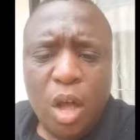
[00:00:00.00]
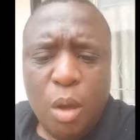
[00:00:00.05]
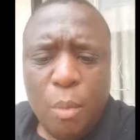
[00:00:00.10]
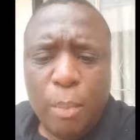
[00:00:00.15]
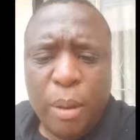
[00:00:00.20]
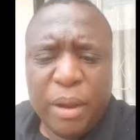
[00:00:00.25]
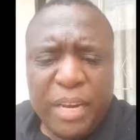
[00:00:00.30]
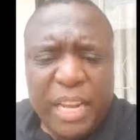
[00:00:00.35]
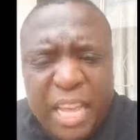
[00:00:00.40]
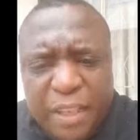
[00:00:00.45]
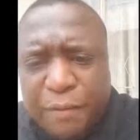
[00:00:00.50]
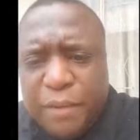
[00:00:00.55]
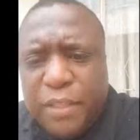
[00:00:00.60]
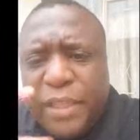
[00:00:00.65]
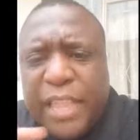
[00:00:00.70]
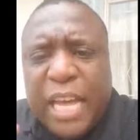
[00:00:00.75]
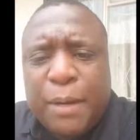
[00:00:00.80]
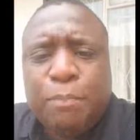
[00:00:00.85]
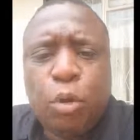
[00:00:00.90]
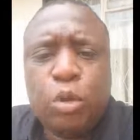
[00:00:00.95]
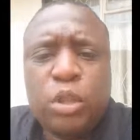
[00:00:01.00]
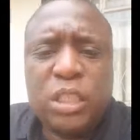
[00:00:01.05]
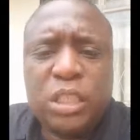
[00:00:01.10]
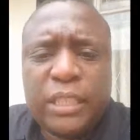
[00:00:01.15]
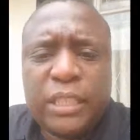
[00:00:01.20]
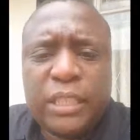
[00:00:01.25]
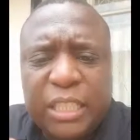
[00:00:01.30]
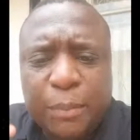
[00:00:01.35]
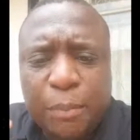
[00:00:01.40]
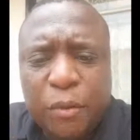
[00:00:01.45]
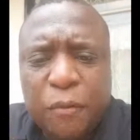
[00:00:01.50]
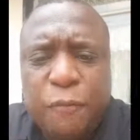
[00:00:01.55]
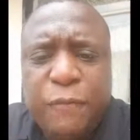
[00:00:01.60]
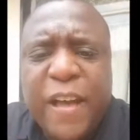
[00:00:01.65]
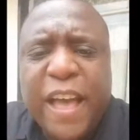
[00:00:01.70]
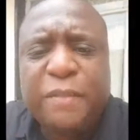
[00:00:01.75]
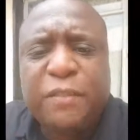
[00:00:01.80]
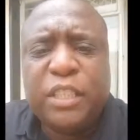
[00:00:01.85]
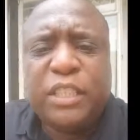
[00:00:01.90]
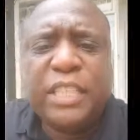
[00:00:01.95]
But even that process takes about
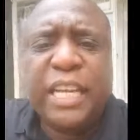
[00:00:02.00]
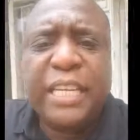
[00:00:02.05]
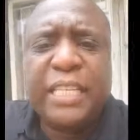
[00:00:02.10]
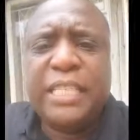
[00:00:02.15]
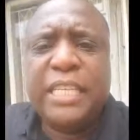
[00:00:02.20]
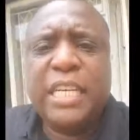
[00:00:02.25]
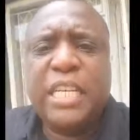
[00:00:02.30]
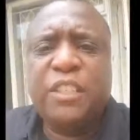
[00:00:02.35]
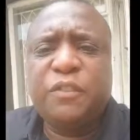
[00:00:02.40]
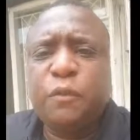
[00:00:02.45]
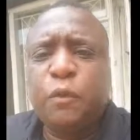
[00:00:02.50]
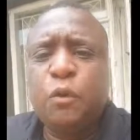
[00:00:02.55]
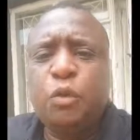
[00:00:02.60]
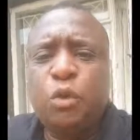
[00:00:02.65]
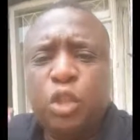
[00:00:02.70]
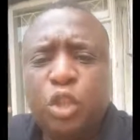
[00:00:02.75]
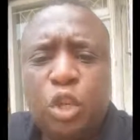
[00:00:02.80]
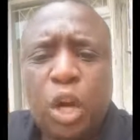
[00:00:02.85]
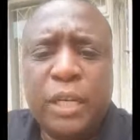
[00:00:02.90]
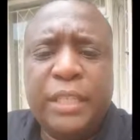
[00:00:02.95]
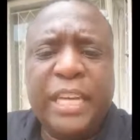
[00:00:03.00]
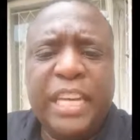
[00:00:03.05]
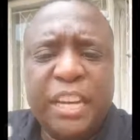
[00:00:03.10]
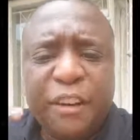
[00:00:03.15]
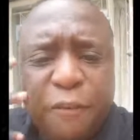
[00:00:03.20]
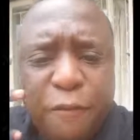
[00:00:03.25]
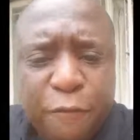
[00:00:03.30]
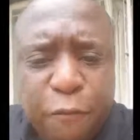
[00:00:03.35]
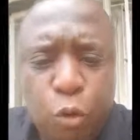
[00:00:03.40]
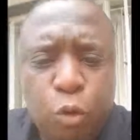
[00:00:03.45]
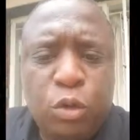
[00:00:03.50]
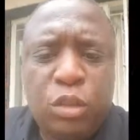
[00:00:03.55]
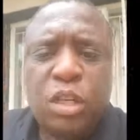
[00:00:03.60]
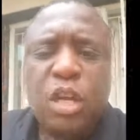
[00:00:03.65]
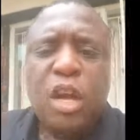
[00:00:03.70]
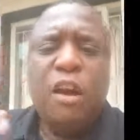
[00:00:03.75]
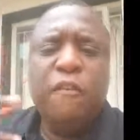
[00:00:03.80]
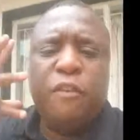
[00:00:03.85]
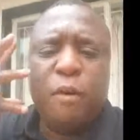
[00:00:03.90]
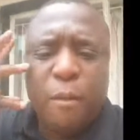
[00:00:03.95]
5 to 10 years for you to start getting fruit
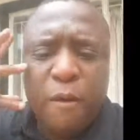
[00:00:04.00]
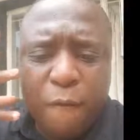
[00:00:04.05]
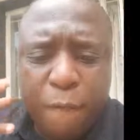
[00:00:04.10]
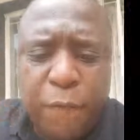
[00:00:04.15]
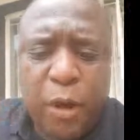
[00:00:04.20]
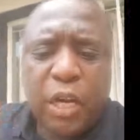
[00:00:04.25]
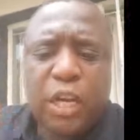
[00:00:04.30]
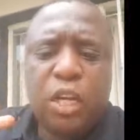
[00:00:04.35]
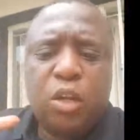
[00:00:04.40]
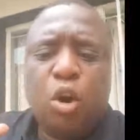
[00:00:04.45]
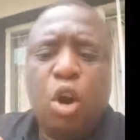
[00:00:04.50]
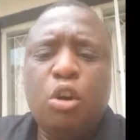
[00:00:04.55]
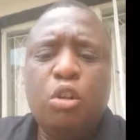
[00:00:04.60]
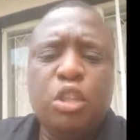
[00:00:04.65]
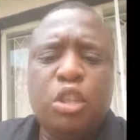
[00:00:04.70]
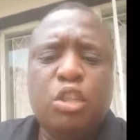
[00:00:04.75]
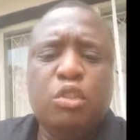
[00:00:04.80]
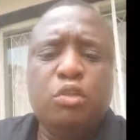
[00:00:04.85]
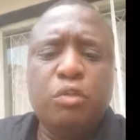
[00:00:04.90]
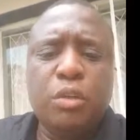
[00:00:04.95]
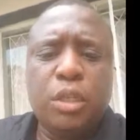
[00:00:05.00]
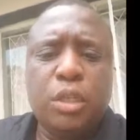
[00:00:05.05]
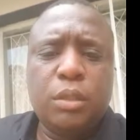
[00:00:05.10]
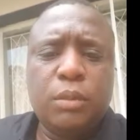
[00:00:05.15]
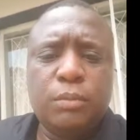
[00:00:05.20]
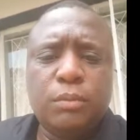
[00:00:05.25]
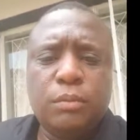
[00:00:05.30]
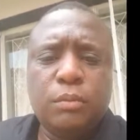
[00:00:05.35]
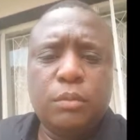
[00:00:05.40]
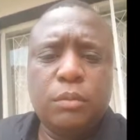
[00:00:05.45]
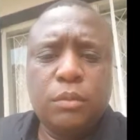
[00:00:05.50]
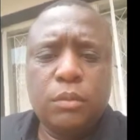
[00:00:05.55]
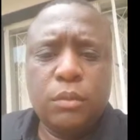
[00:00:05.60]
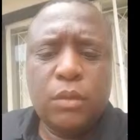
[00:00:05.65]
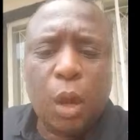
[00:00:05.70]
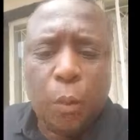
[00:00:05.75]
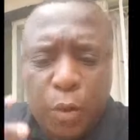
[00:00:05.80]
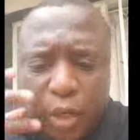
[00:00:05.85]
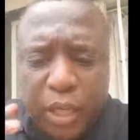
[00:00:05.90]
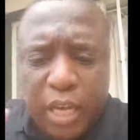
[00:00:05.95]
from a fucking orange tree.
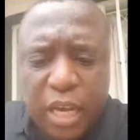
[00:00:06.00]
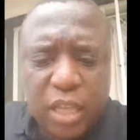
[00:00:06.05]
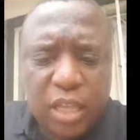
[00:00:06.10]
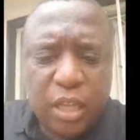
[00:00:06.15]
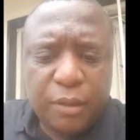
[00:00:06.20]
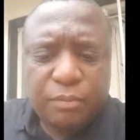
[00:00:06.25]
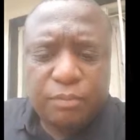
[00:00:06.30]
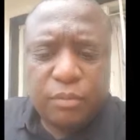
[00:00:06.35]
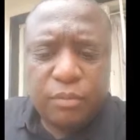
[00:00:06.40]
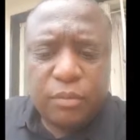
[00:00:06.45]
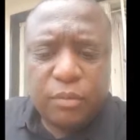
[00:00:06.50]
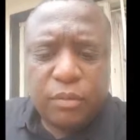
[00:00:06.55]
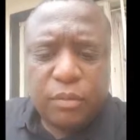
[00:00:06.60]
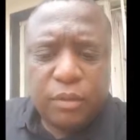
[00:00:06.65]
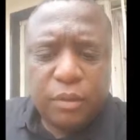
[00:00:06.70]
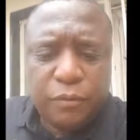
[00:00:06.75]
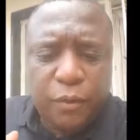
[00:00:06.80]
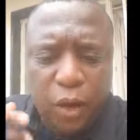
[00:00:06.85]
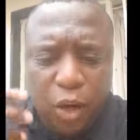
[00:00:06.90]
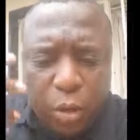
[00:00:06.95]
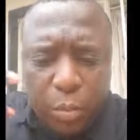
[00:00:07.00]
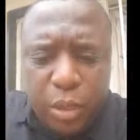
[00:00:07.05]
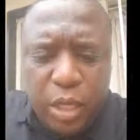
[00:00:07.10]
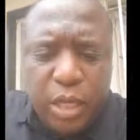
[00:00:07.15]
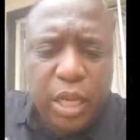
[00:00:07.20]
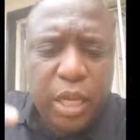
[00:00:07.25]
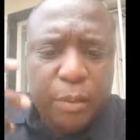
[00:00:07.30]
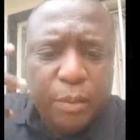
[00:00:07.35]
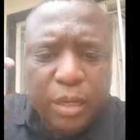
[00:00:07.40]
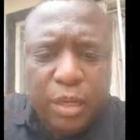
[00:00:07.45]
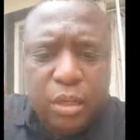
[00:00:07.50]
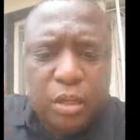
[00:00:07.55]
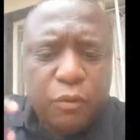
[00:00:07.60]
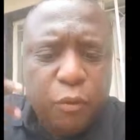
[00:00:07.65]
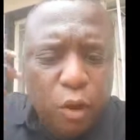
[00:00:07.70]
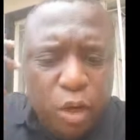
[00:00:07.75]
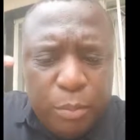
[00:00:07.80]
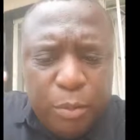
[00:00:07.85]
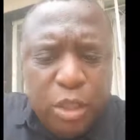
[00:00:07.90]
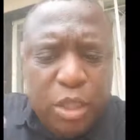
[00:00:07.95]
Are we together? Follow me here, ladies.
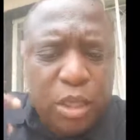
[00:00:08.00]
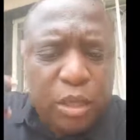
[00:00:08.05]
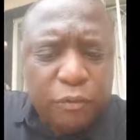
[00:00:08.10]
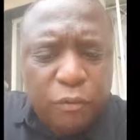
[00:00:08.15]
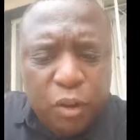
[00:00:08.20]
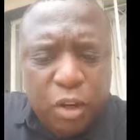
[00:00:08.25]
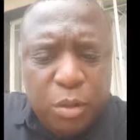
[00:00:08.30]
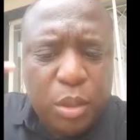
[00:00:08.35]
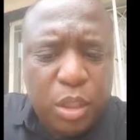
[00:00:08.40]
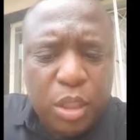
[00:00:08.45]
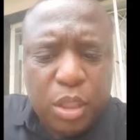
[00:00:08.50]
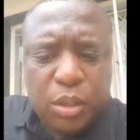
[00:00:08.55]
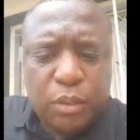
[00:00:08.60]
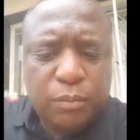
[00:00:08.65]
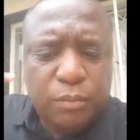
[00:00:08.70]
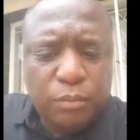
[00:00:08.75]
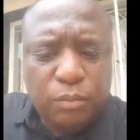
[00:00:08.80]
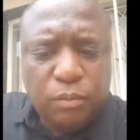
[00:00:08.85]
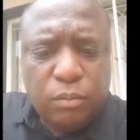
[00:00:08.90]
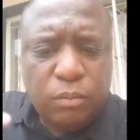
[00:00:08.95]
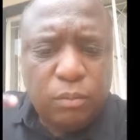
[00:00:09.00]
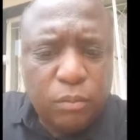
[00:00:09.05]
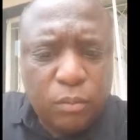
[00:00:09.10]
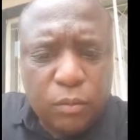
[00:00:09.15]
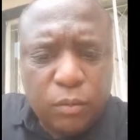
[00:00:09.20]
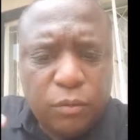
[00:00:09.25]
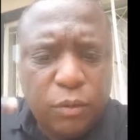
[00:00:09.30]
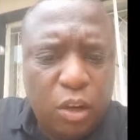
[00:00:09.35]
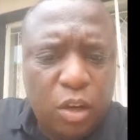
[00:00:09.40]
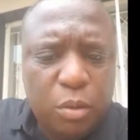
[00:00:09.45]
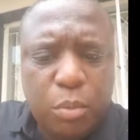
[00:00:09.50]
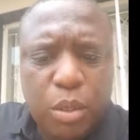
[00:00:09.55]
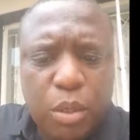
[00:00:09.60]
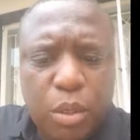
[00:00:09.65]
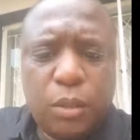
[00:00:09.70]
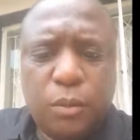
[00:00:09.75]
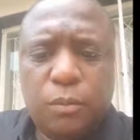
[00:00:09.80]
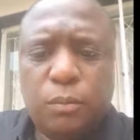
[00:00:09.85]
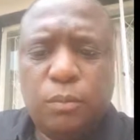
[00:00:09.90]
Follow me here. Follow me here. Follow me here.